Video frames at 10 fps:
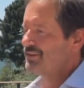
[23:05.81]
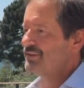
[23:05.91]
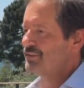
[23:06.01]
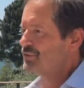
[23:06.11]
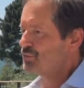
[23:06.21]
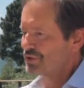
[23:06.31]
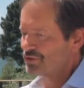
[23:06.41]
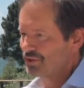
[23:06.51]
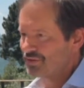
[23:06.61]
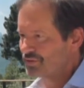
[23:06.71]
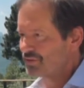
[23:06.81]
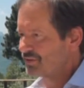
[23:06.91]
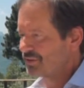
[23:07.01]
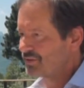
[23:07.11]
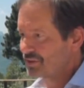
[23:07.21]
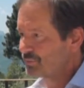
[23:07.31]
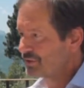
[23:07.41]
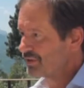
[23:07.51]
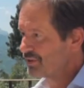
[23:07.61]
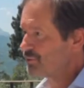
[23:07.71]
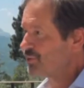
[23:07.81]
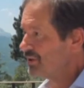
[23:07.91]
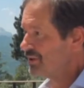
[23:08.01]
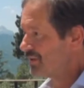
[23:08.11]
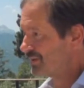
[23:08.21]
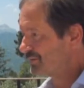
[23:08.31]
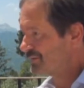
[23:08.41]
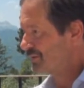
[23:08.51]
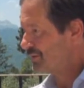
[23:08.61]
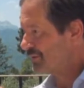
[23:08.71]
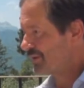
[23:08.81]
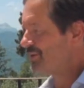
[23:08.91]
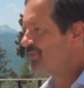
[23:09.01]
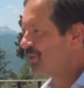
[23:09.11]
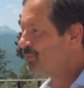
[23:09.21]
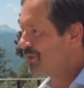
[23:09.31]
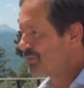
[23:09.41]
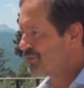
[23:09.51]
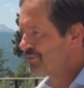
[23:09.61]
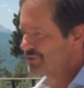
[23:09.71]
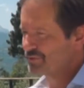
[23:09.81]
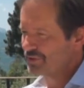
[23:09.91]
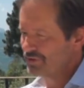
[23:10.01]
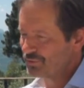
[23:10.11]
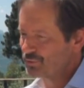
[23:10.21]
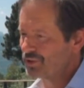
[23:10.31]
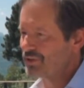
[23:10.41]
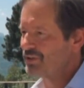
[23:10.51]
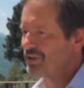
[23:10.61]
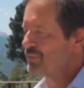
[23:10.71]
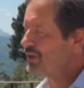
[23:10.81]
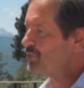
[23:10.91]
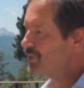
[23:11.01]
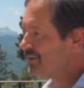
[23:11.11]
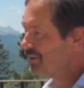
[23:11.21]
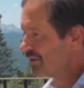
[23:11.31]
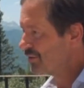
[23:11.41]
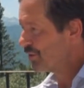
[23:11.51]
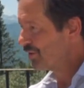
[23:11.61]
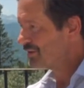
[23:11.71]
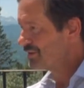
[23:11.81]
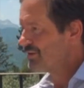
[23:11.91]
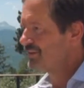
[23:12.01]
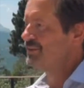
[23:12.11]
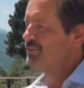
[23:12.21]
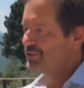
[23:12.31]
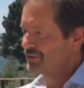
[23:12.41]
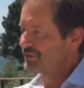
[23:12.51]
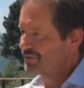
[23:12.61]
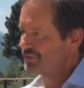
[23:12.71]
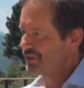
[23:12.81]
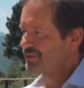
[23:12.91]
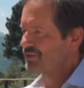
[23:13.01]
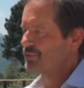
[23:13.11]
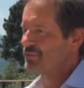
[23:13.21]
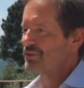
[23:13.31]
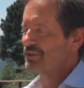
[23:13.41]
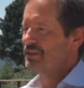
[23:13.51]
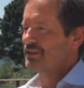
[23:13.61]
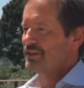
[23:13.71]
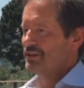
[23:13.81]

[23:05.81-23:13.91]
And so you rush out to see, oh, if it comes out this way, I've, you know, I've got a salt paper. Yeah. If it comes out this way, I may know nothing at all. But there is that excitement.